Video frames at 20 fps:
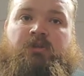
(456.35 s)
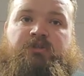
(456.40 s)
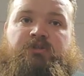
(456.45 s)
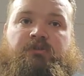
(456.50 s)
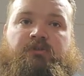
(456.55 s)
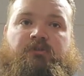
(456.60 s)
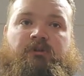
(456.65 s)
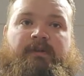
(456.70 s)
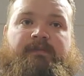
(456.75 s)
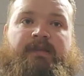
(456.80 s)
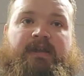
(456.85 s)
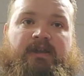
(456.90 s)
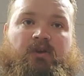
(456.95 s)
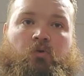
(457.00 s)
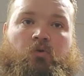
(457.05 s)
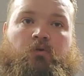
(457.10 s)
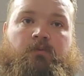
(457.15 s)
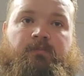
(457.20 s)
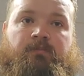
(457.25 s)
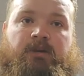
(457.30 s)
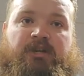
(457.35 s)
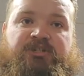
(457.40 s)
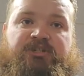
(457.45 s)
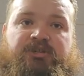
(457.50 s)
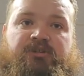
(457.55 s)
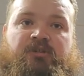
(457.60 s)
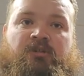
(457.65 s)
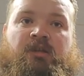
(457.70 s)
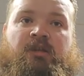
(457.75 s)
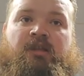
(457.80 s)
so that you have that core
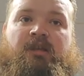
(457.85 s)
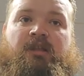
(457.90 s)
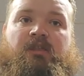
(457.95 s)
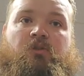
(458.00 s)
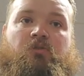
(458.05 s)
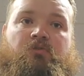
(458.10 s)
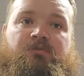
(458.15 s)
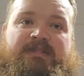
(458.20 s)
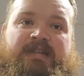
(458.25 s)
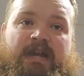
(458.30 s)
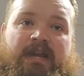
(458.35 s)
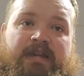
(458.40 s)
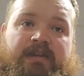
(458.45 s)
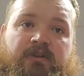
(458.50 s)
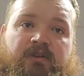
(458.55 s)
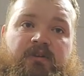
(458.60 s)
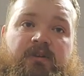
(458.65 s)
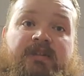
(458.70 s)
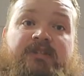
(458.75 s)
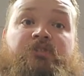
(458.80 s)
pressure a little tighter.